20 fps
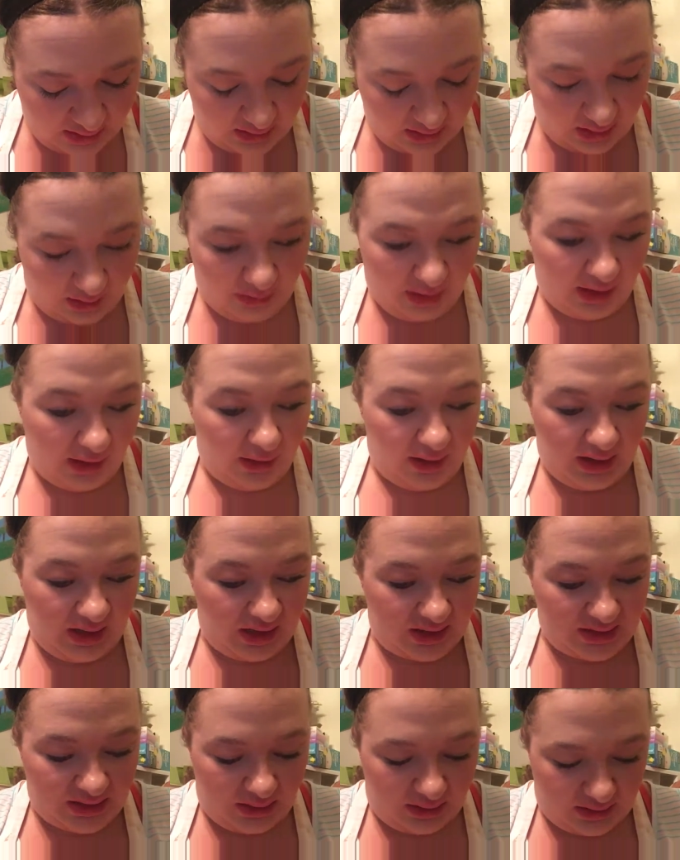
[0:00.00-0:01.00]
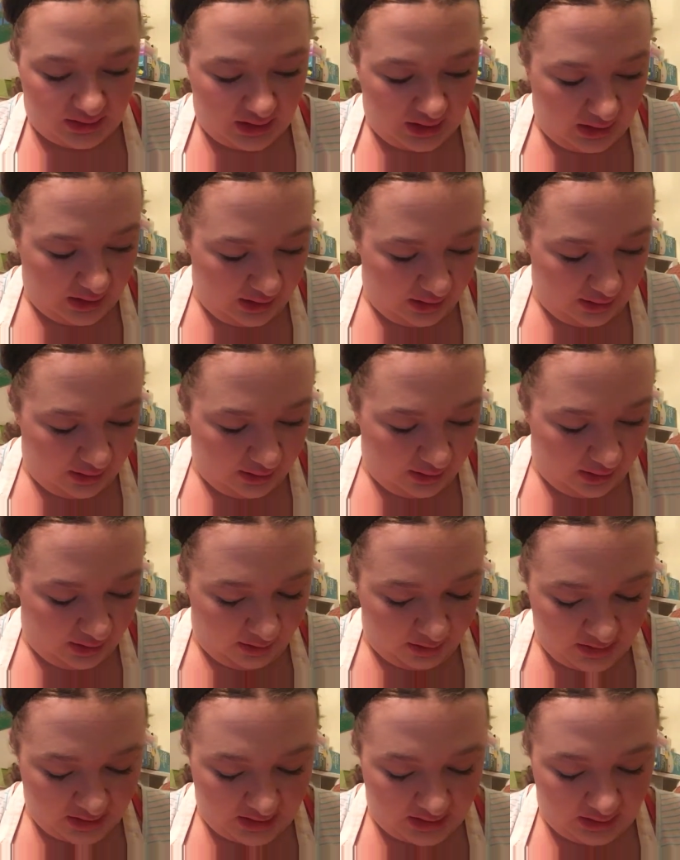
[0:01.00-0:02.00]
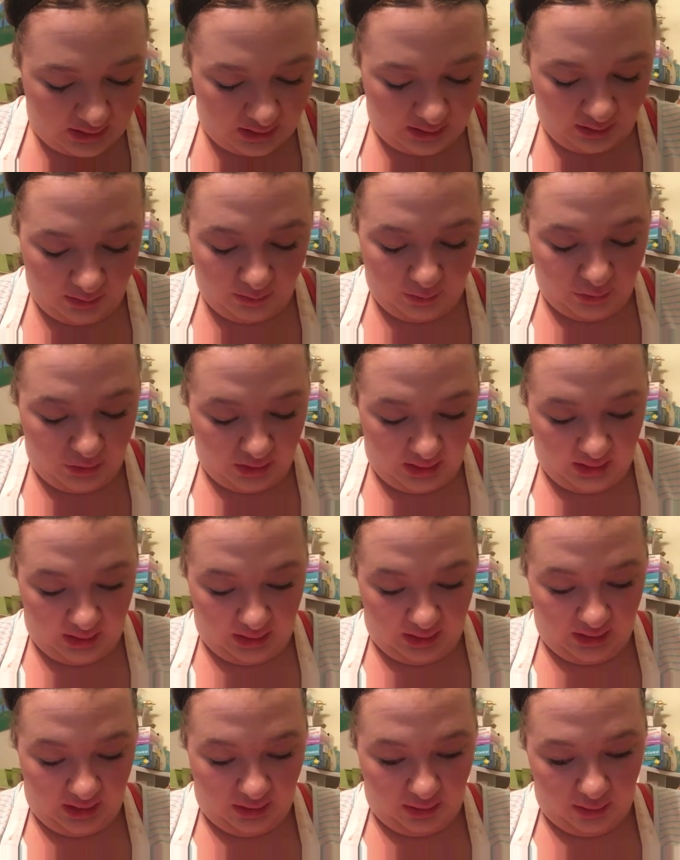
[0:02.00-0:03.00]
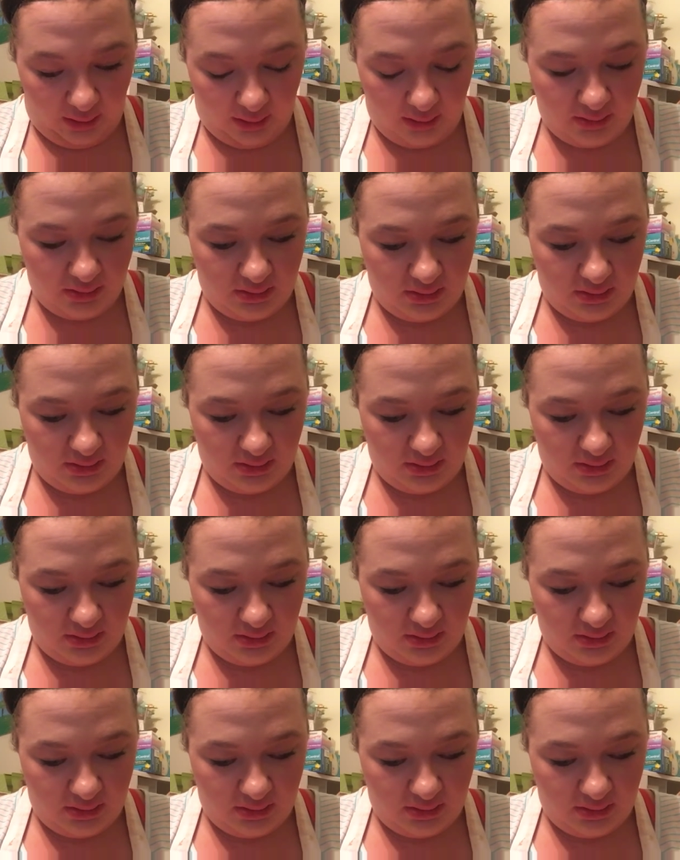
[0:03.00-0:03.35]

I'm sorry I got tongue-tied there. I'm just gonna put it in here.